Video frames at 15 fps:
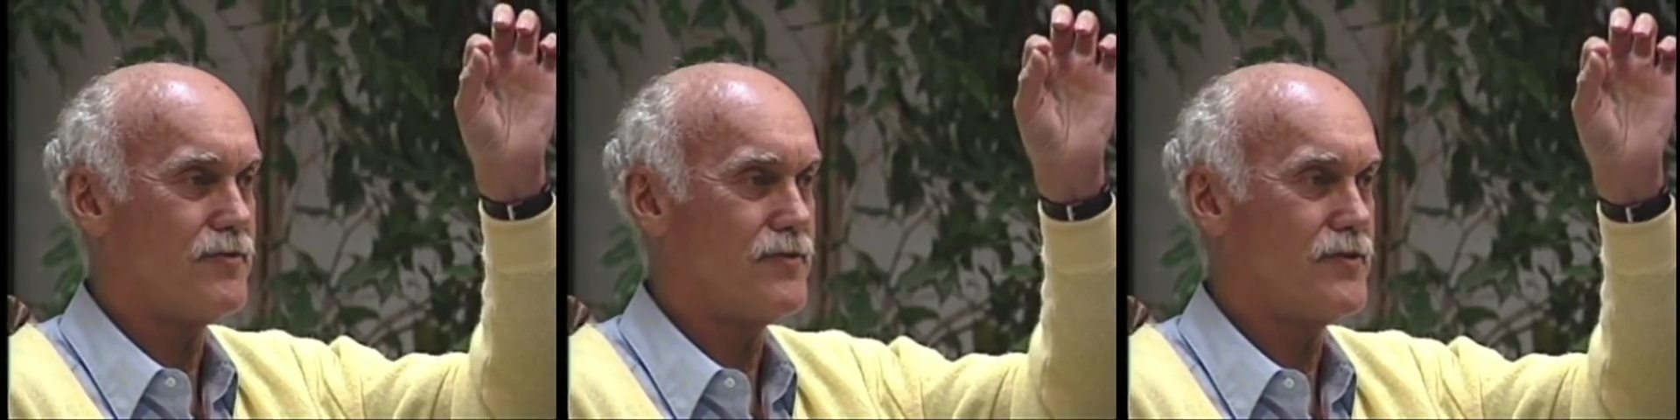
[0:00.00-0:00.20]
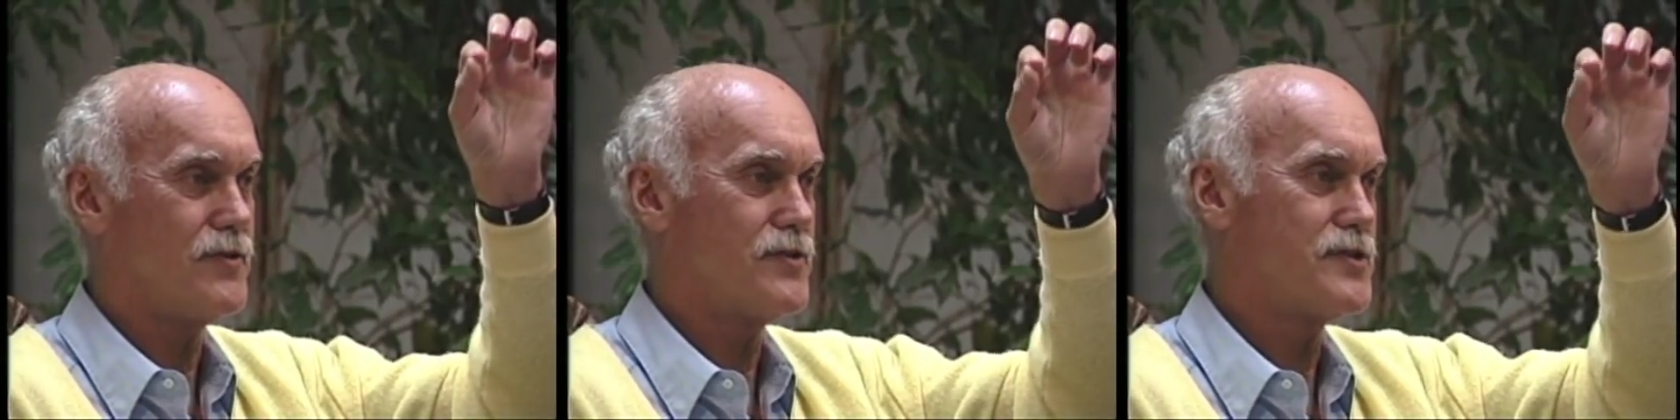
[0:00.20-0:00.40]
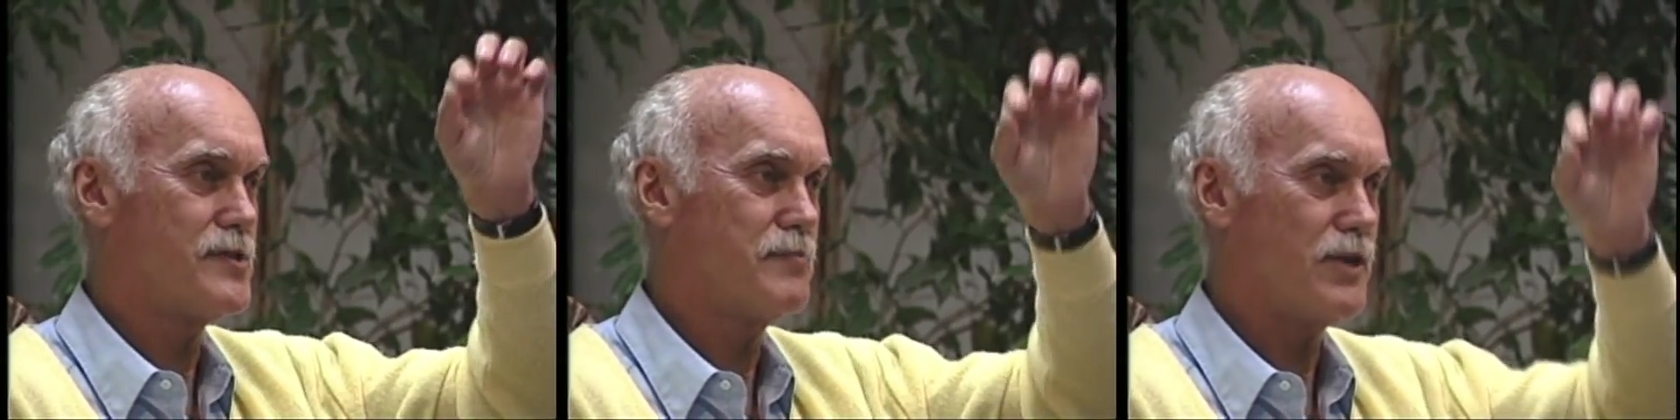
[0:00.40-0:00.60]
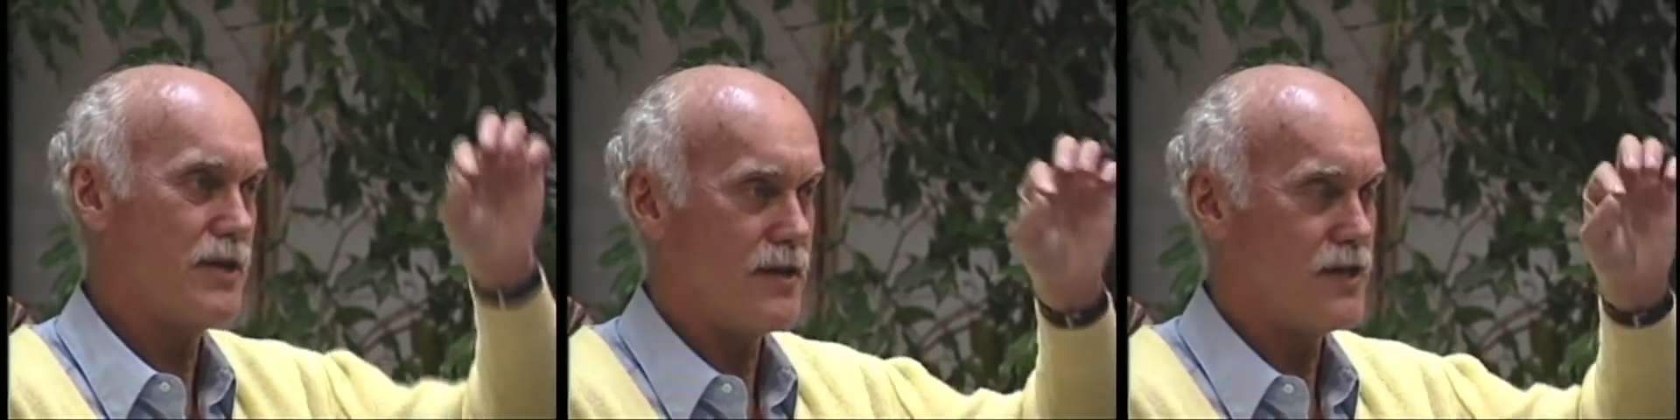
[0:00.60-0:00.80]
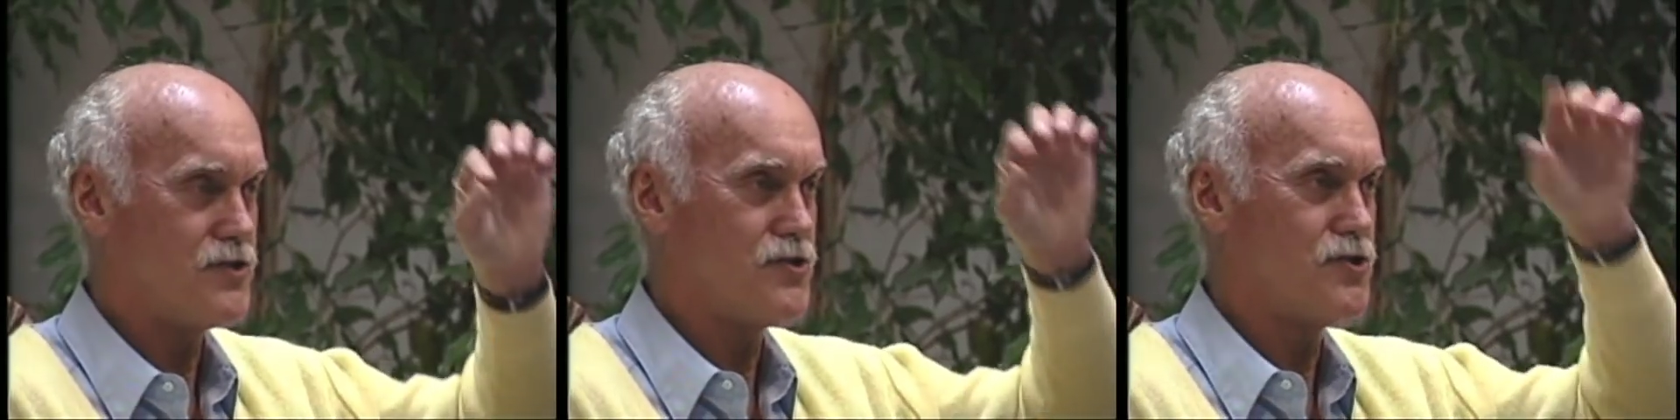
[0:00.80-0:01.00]
or somebody
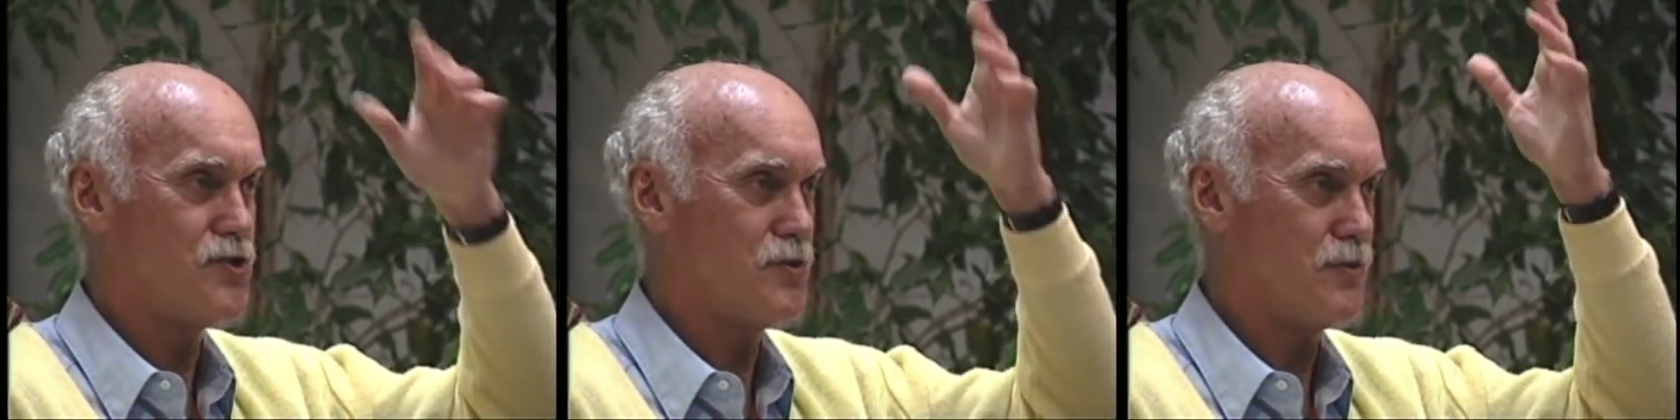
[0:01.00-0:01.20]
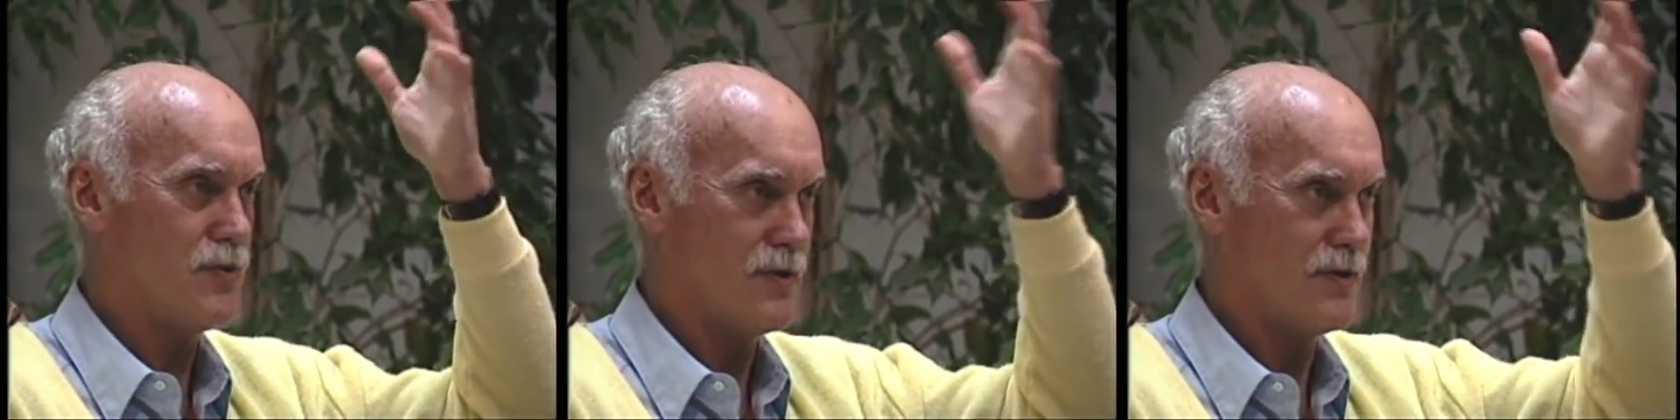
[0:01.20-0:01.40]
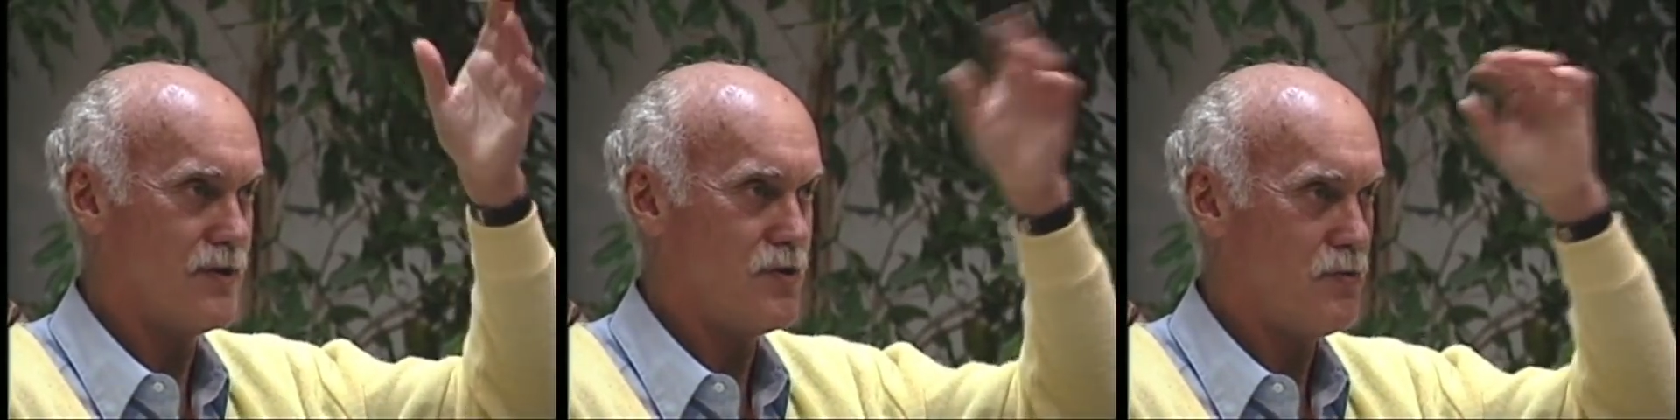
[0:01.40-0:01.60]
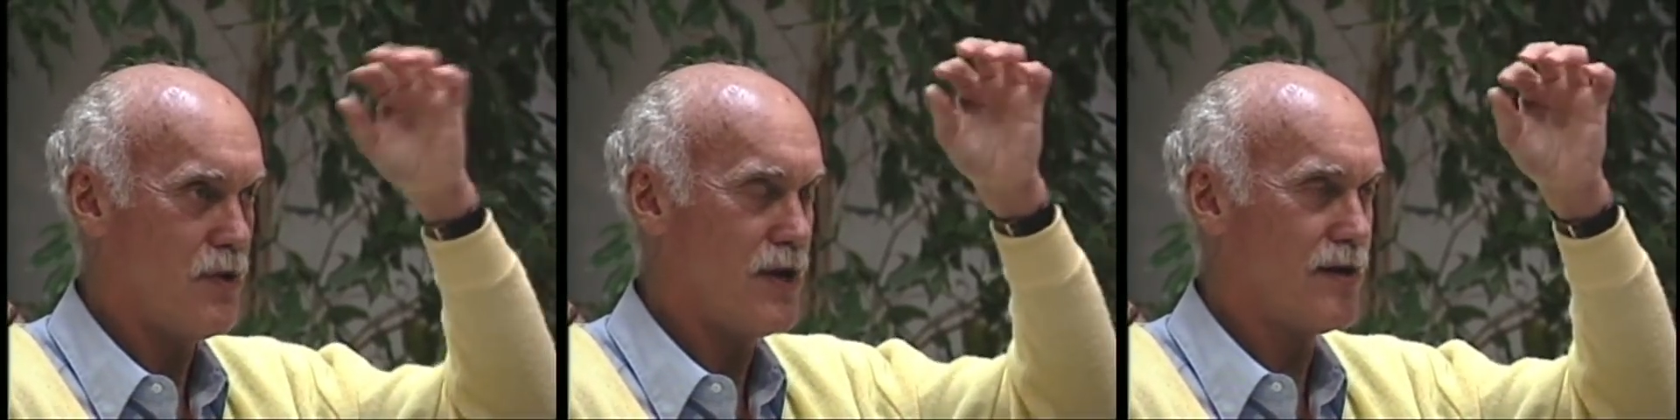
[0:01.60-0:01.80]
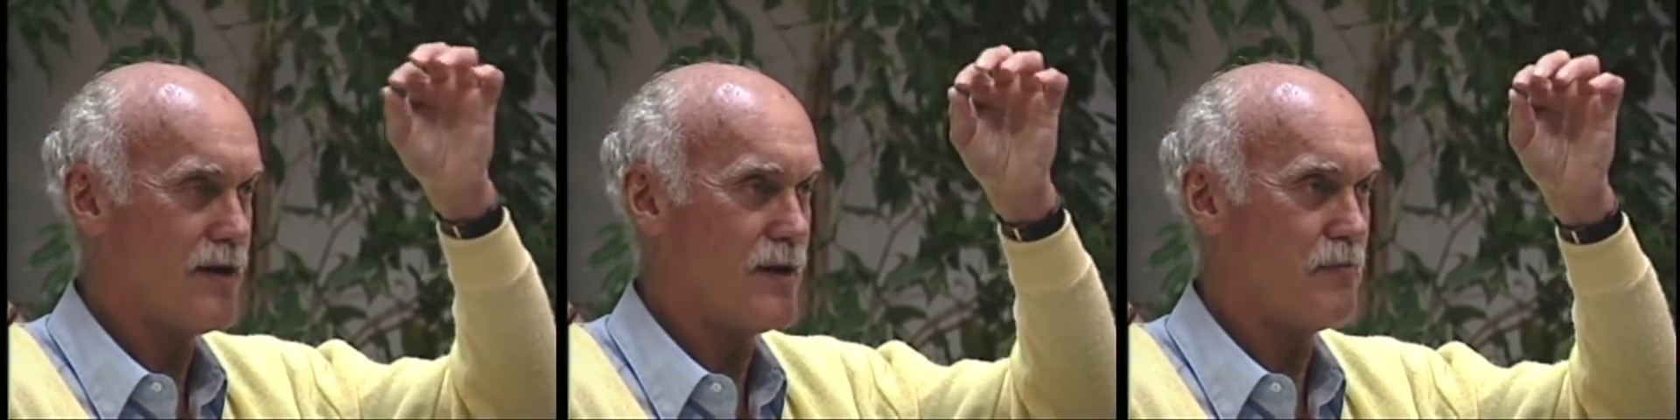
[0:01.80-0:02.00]
nudges you, or you
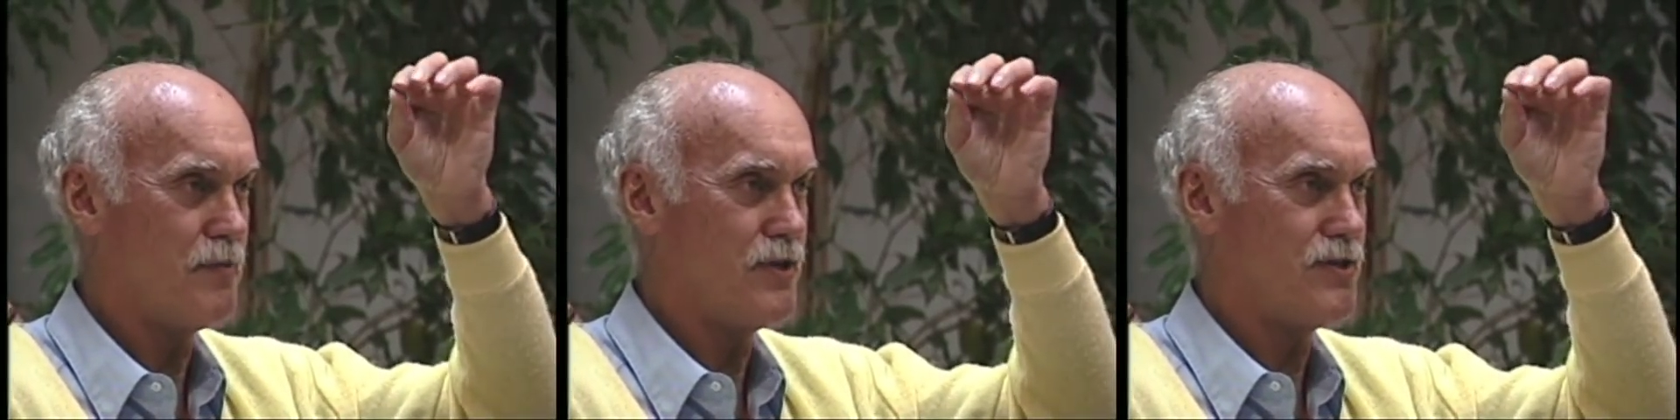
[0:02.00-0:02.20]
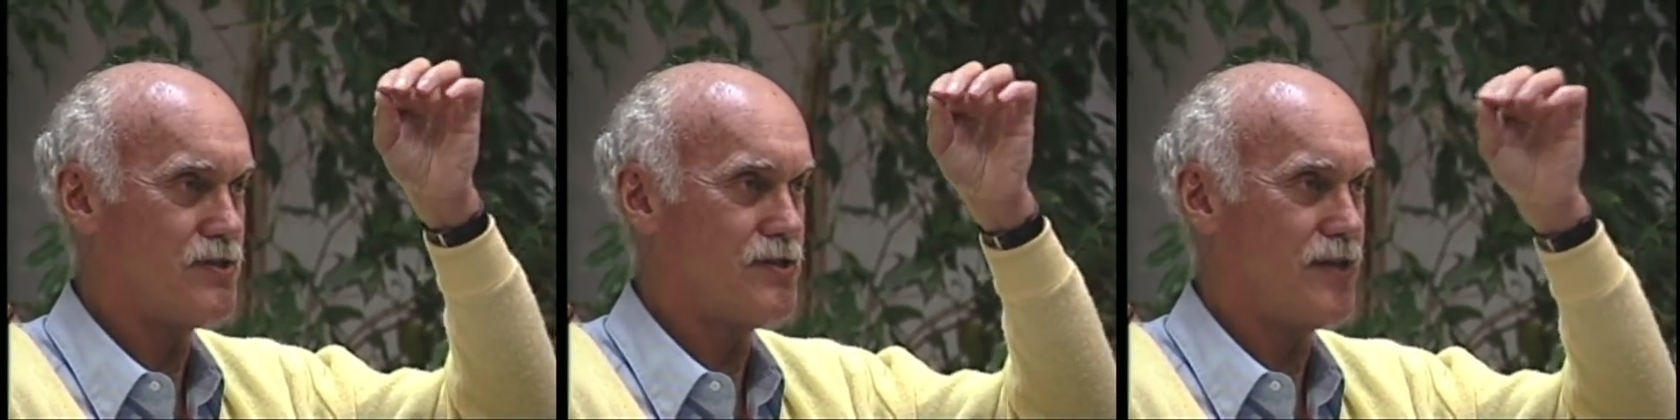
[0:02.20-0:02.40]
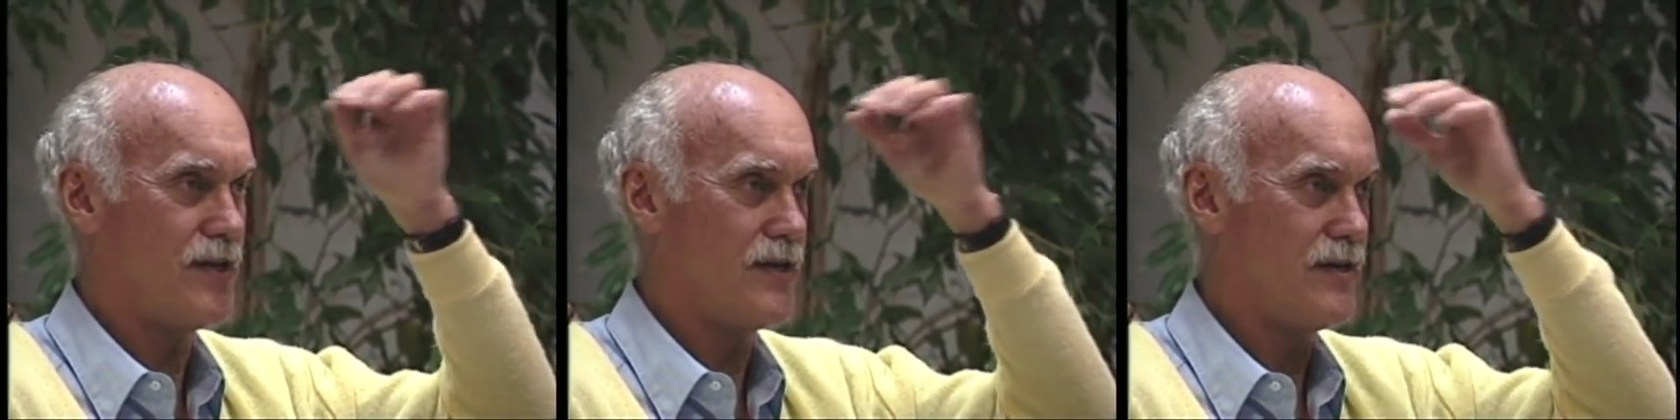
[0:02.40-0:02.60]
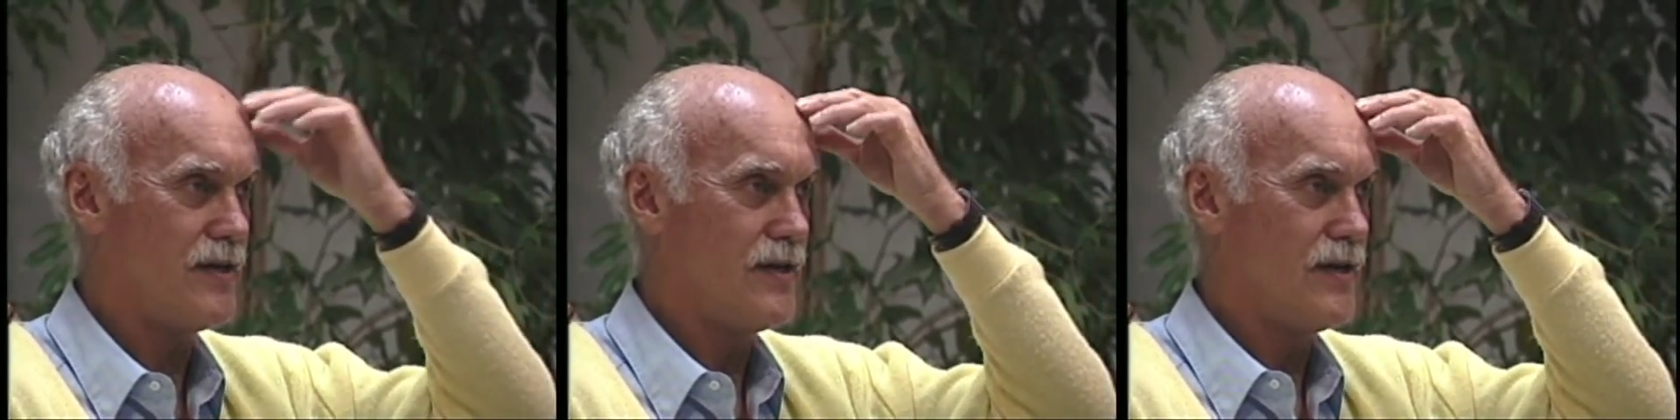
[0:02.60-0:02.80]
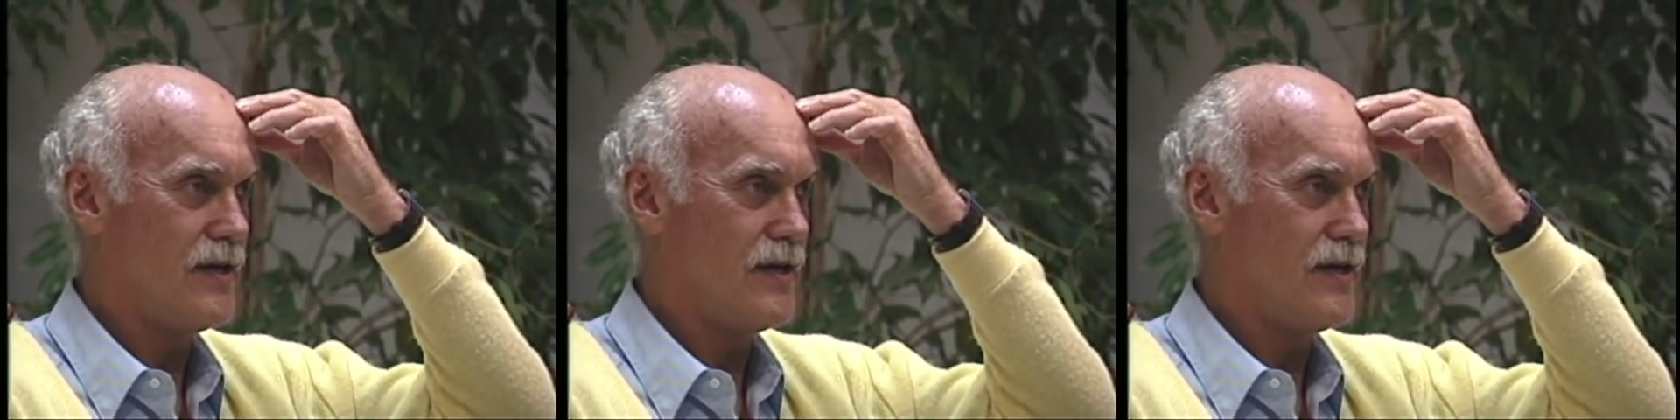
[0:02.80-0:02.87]
wake up and you say,